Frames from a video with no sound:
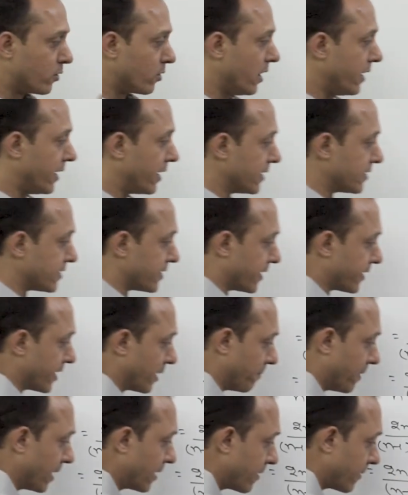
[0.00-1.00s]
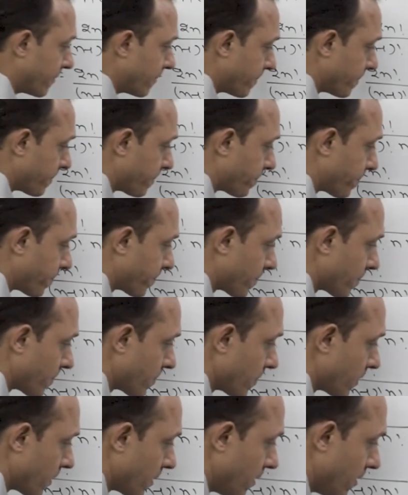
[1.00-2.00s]
it is nothing but
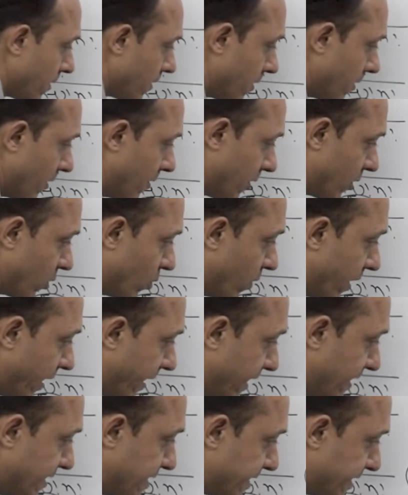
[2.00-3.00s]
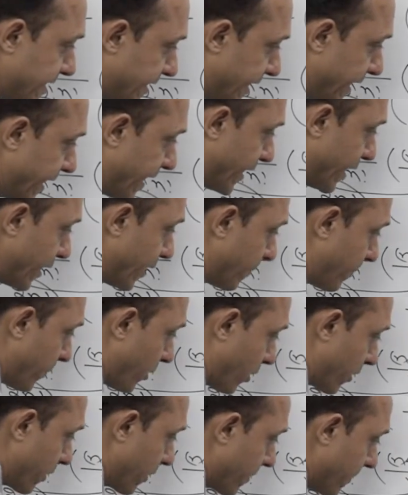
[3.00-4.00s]
2n(Cn)
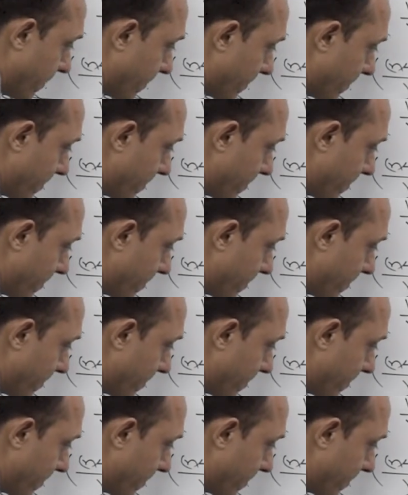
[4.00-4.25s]
upon